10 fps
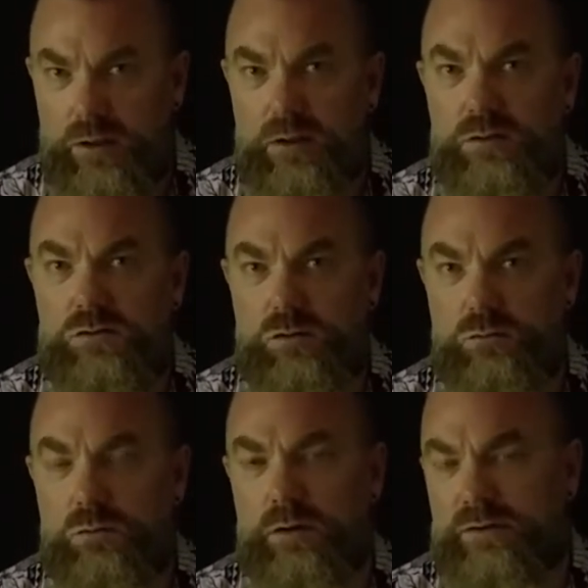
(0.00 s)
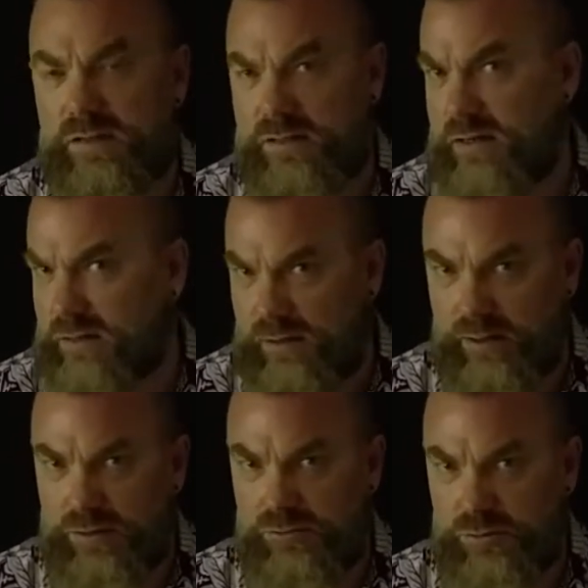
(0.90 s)
So while this isn't
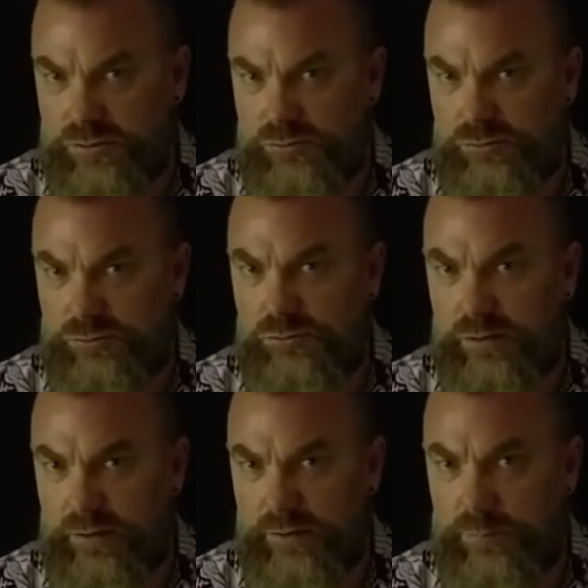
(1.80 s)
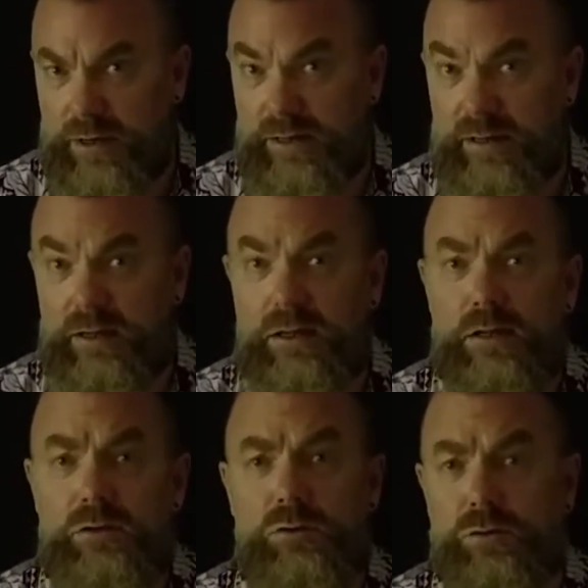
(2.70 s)
like a traditional tuning on the body,
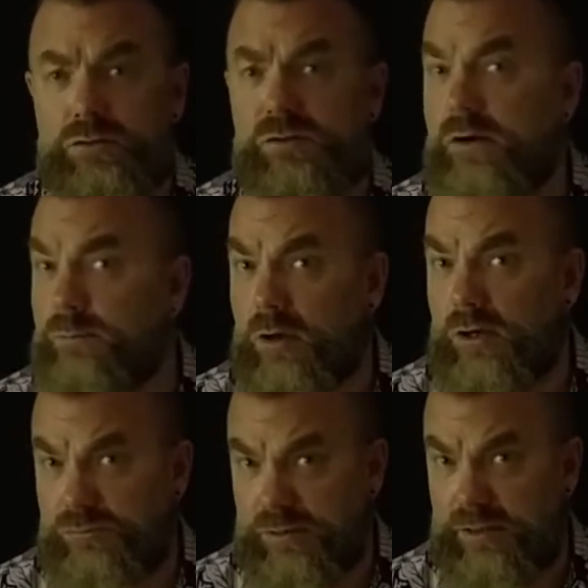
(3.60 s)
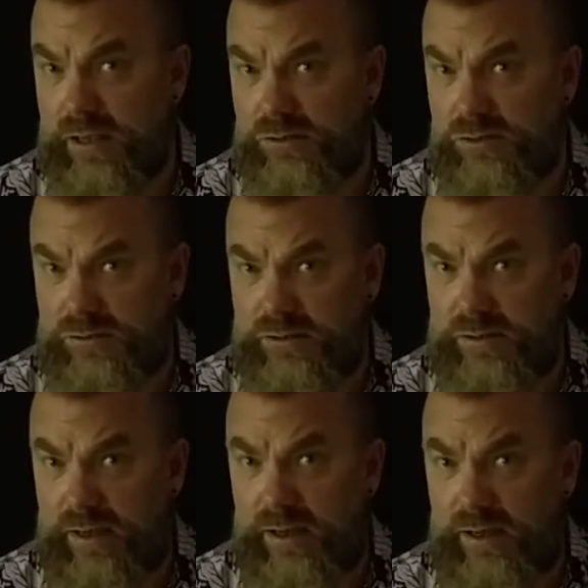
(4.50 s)
there's some contraindications
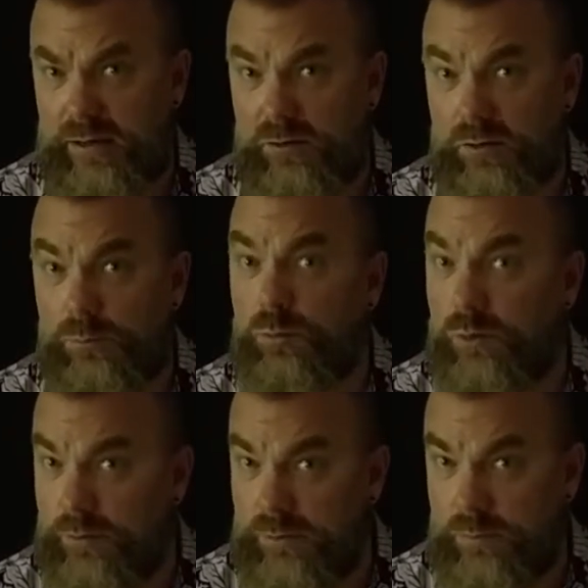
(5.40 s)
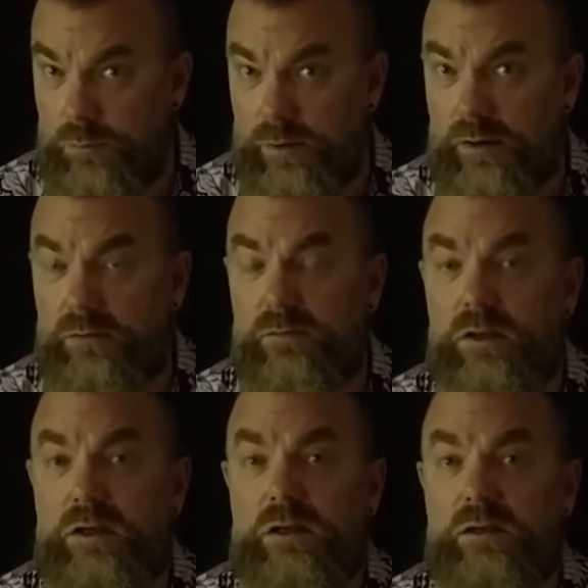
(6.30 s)
that are important to become aware of.
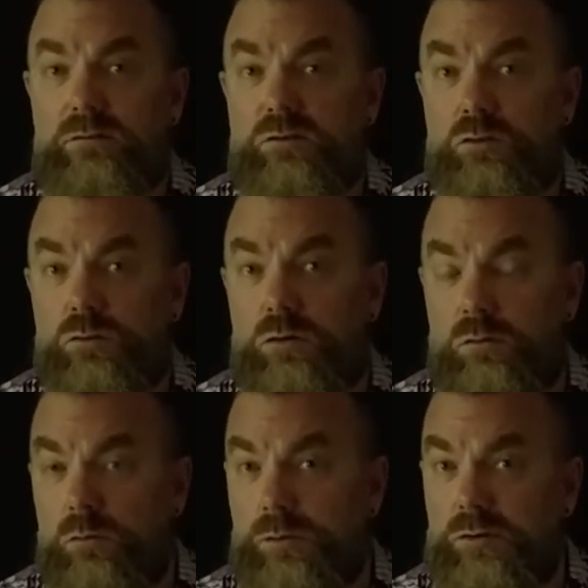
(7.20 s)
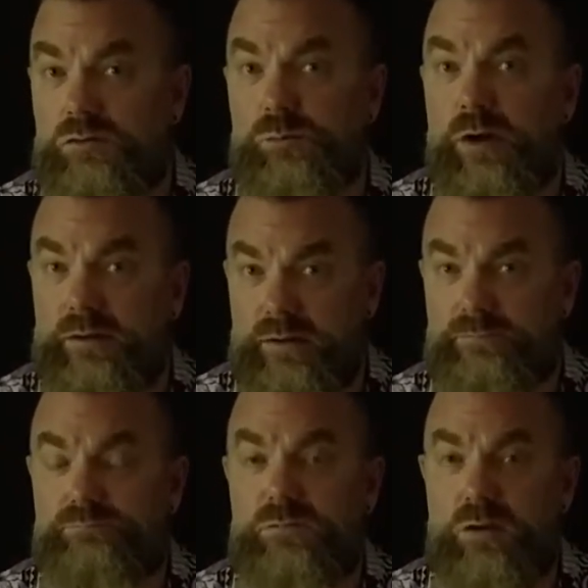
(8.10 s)
If you're a woman who's pregnant,
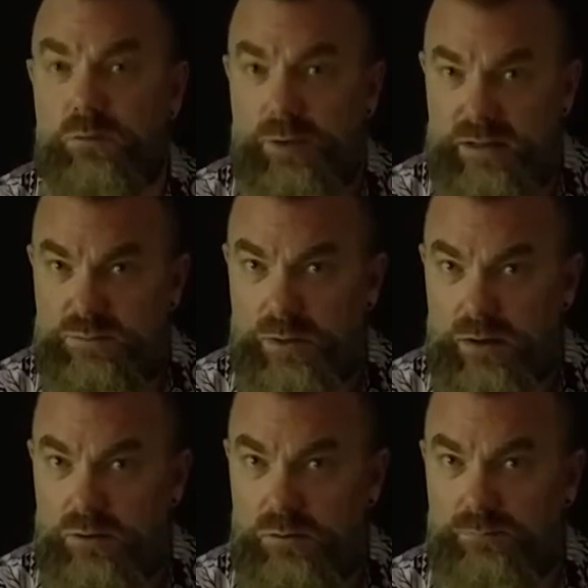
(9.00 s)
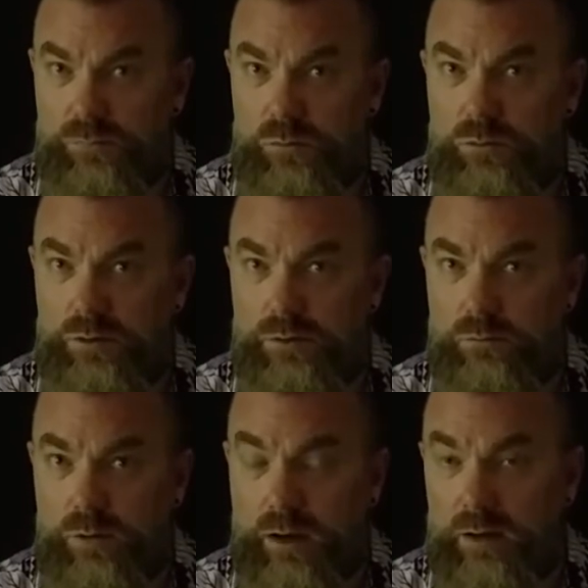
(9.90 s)
you have a pacemaker, or you're
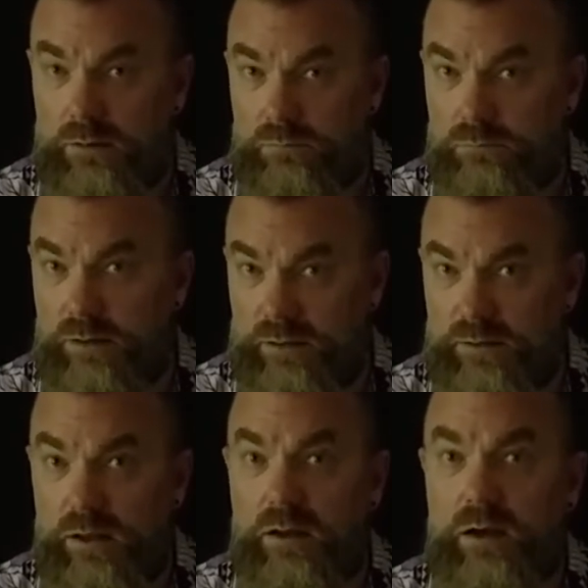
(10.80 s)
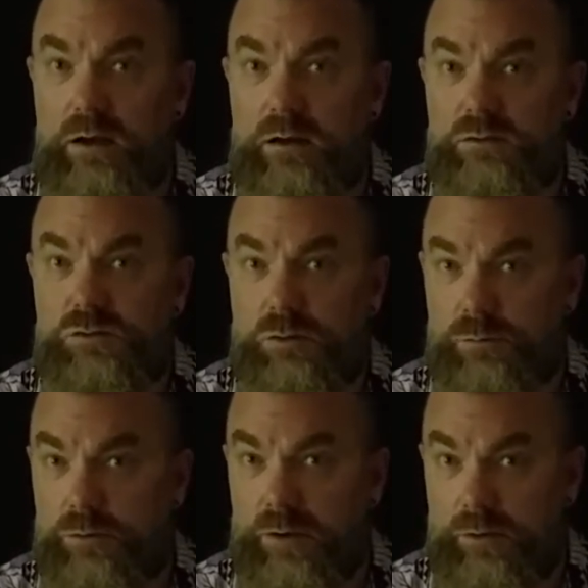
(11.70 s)
working with a
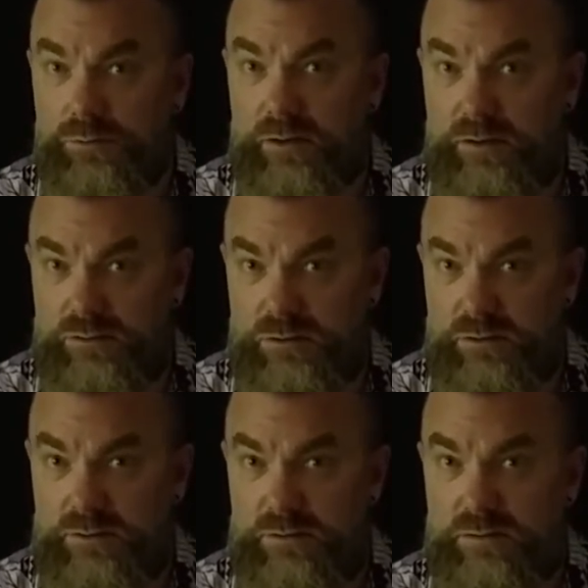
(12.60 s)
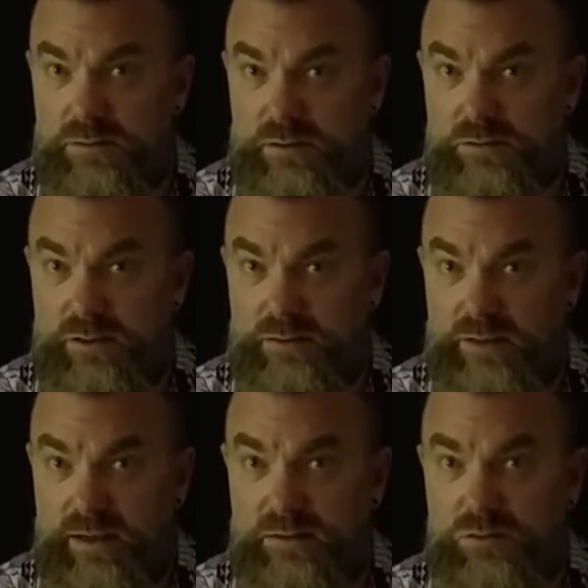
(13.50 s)
terminal health condition such as
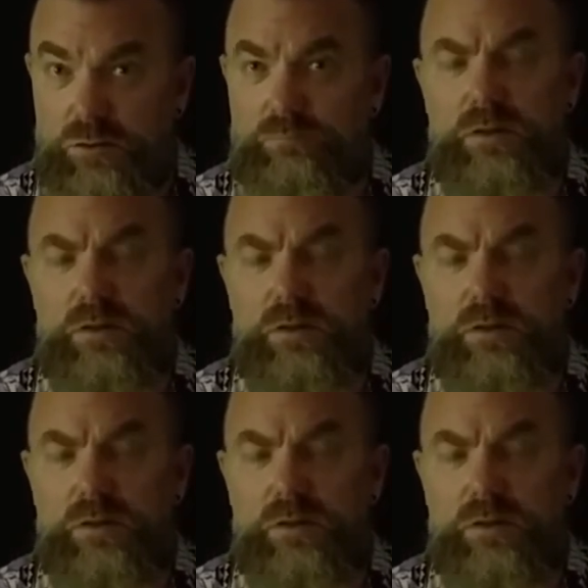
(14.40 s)
cancer,